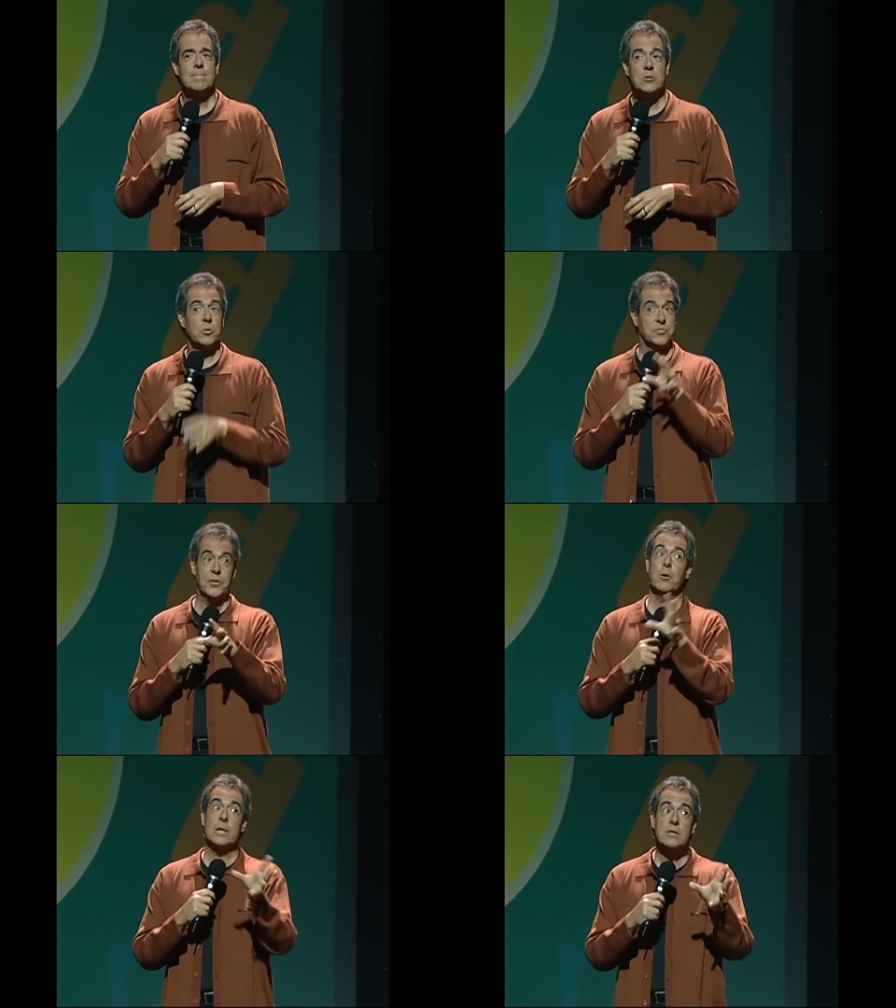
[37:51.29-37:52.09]
And she was
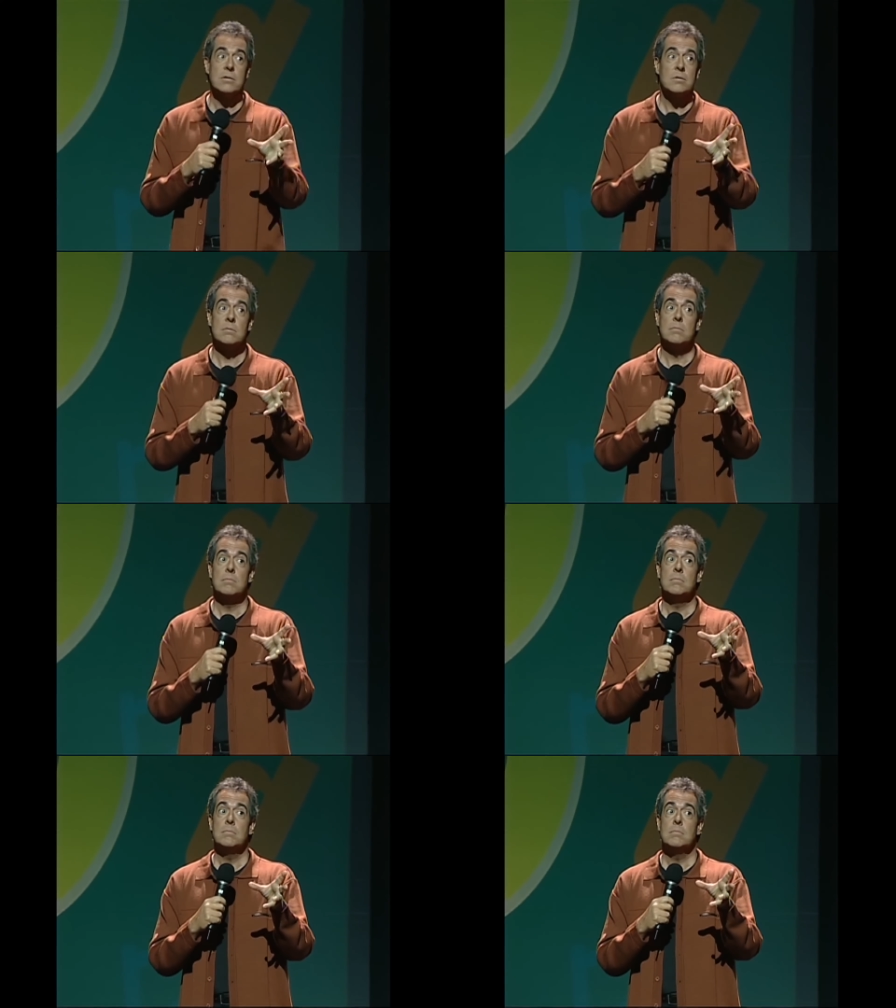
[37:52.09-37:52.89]
furious
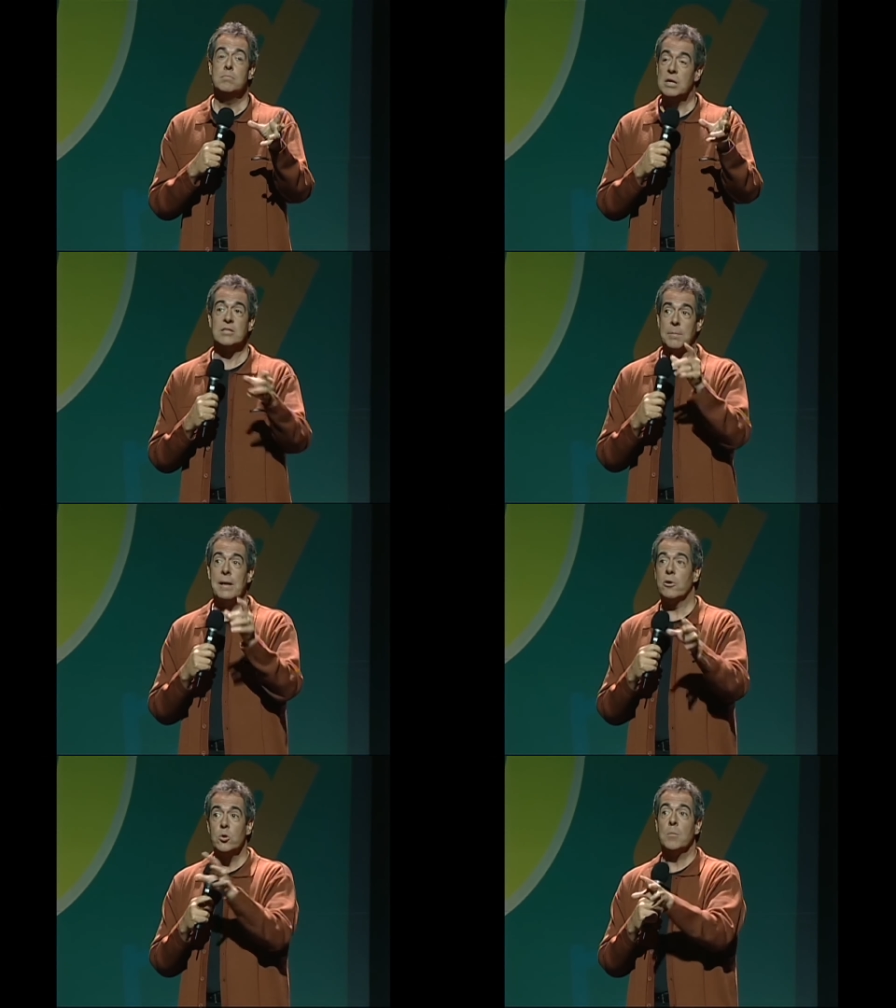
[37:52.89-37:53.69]
because I
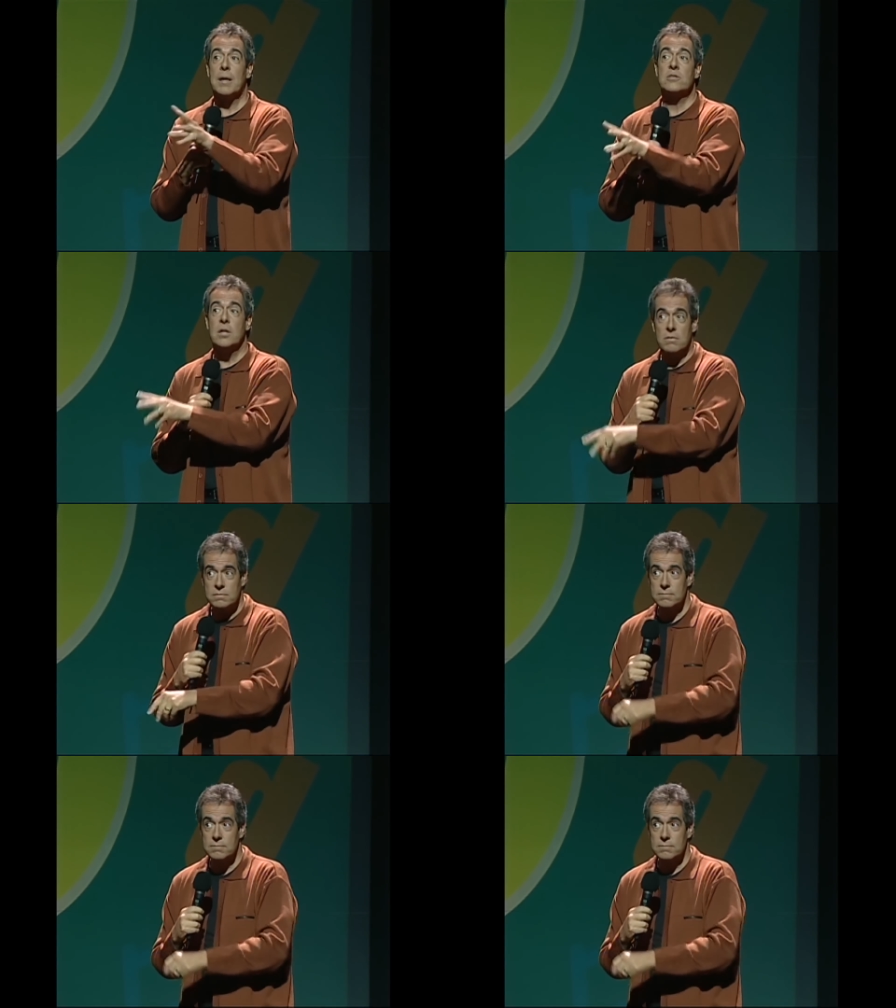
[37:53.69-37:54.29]
made her do it by herself.